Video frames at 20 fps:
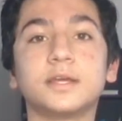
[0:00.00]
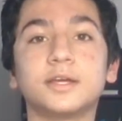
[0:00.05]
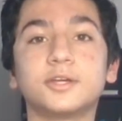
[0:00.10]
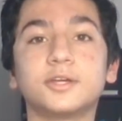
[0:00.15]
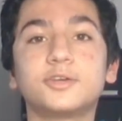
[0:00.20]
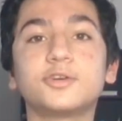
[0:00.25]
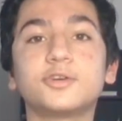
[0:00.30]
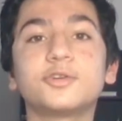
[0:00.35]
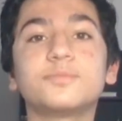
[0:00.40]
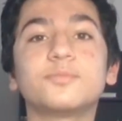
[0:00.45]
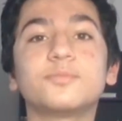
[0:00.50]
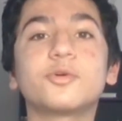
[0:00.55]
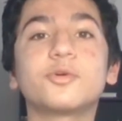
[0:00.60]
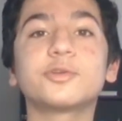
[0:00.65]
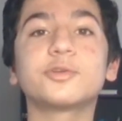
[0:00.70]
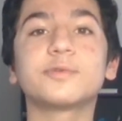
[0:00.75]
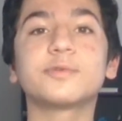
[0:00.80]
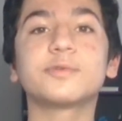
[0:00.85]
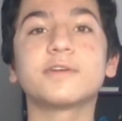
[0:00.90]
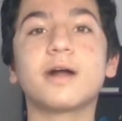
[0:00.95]
Good
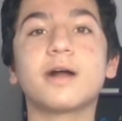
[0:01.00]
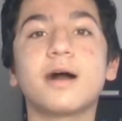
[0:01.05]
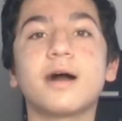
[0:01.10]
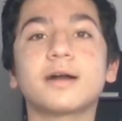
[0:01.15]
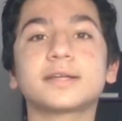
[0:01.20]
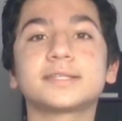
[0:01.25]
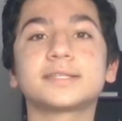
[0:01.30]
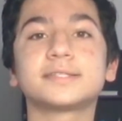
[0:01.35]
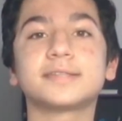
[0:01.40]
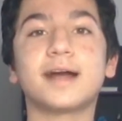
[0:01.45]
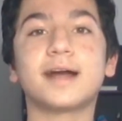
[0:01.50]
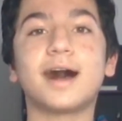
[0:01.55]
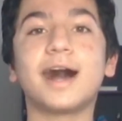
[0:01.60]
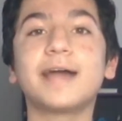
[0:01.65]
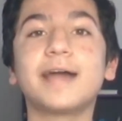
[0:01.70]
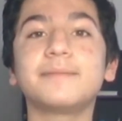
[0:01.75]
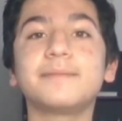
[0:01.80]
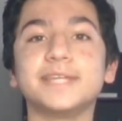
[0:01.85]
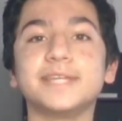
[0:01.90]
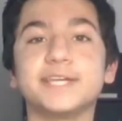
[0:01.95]
morning, Riverhawks.
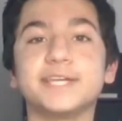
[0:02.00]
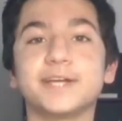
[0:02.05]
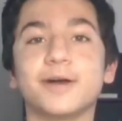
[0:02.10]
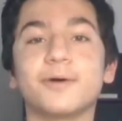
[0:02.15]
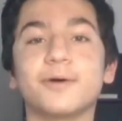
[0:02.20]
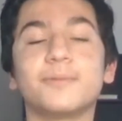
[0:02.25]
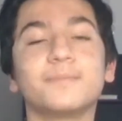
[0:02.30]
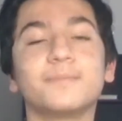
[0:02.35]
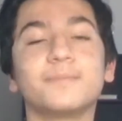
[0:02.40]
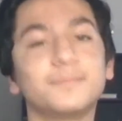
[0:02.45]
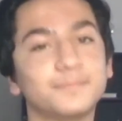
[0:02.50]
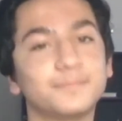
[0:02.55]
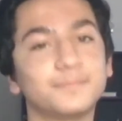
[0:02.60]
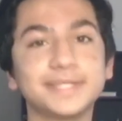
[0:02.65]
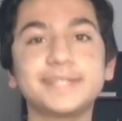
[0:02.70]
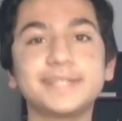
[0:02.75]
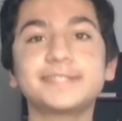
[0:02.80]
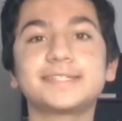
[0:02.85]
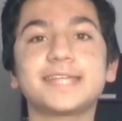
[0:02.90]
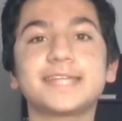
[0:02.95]
I'm Nico.
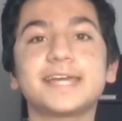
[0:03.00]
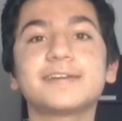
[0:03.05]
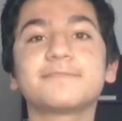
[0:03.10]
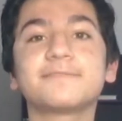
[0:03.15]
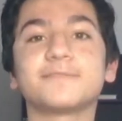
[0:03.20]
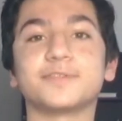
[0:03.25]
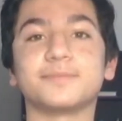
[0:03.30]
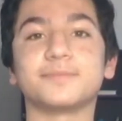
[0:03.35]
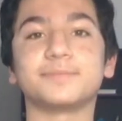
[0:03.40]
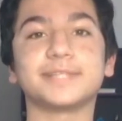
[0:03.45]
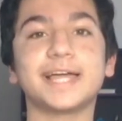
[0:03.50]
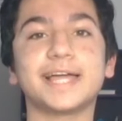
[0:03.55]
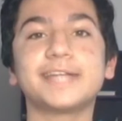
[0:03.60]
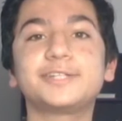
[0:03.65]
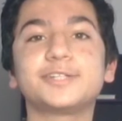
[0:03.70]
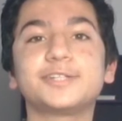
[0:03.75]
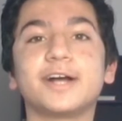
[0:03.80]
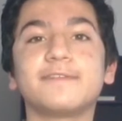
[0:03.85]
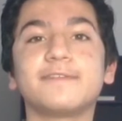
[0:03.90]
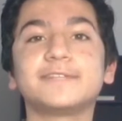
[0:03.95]
Please stand for the
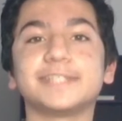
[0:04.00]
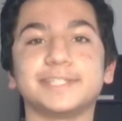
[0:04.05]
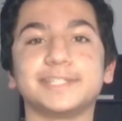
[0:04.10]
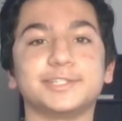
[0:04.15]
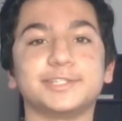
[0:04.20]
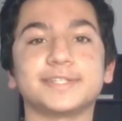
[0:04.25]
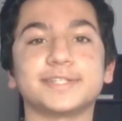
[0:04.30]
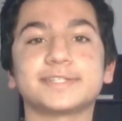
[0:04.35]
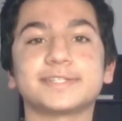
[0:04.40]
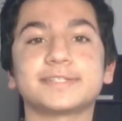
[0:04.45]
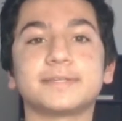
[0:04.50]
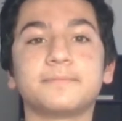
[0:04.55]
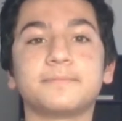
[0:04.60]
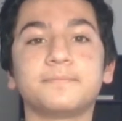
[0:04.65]
Pledge of Allegiance.